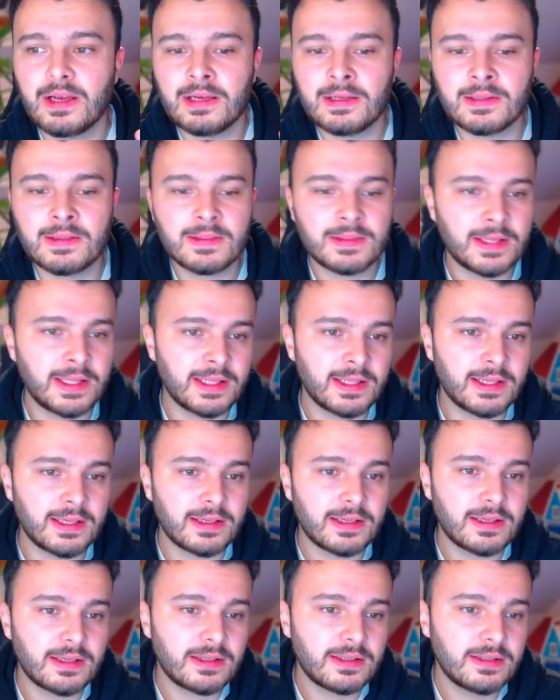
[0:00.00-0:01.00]
I
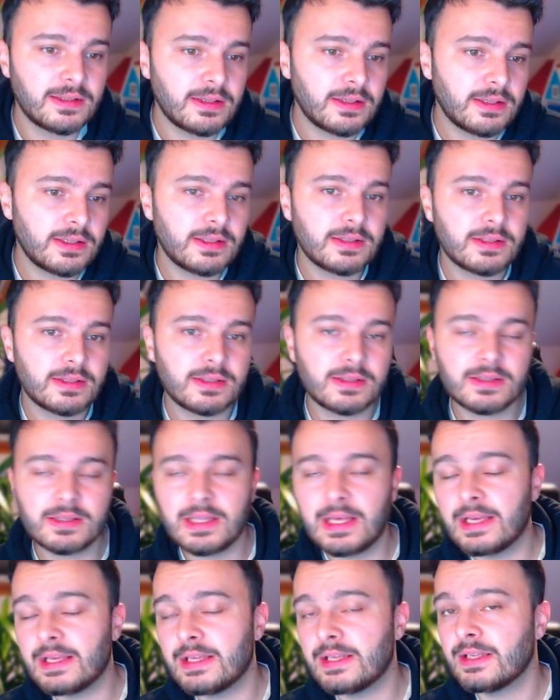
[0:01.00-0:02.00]
think
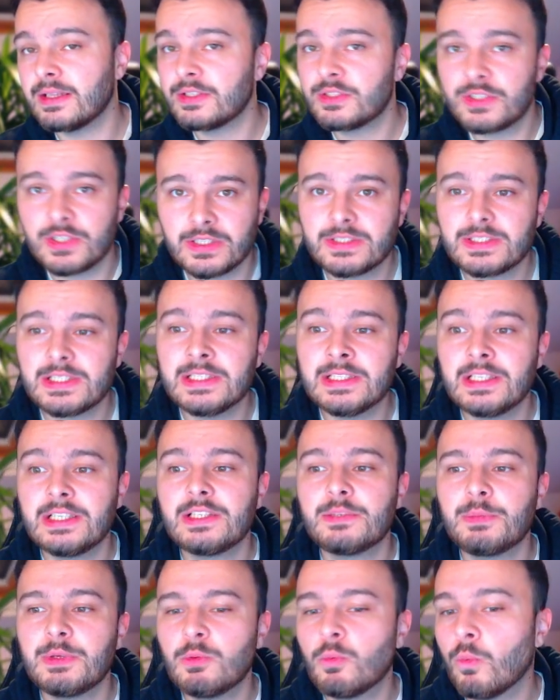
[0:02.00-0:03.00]
that Chelsea
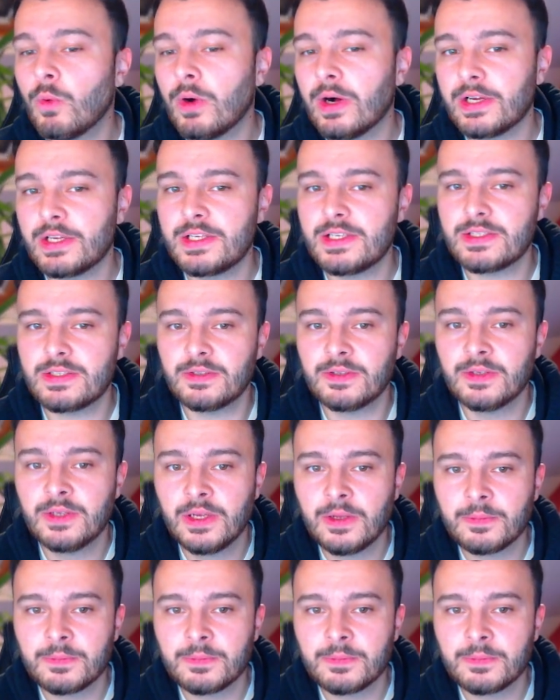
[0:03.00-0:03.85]
need to be wiser.